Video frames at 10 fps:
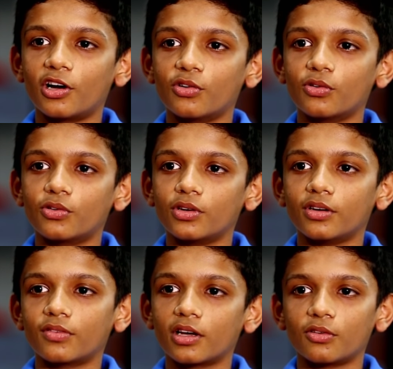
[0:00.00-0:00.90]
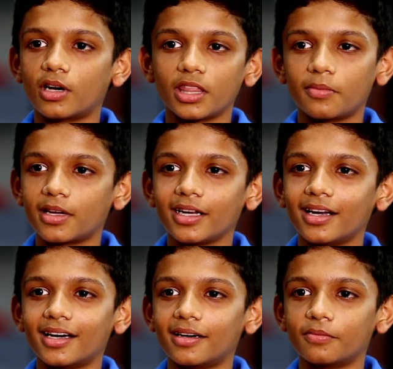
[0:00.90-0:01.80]
parents support me a
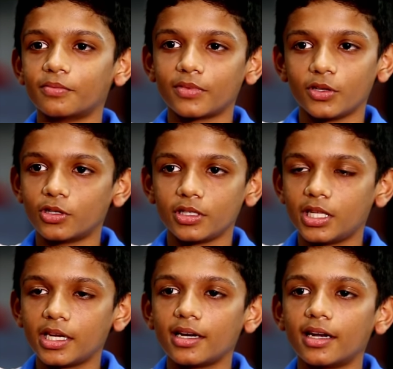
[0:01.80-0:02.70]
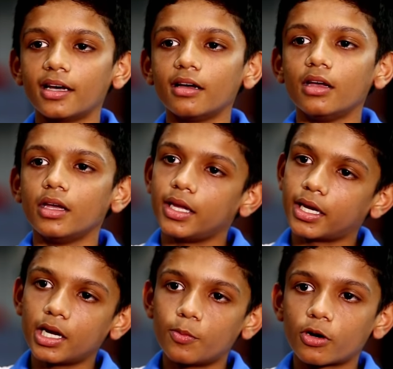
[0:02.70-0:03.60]
lot. No matter where the match
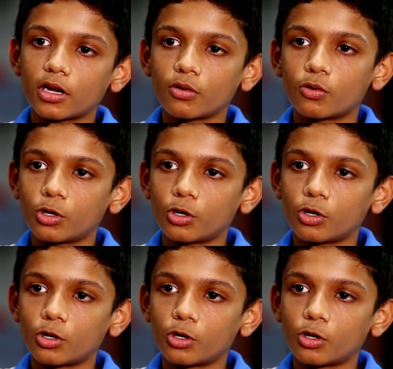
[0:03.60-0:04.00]
is held,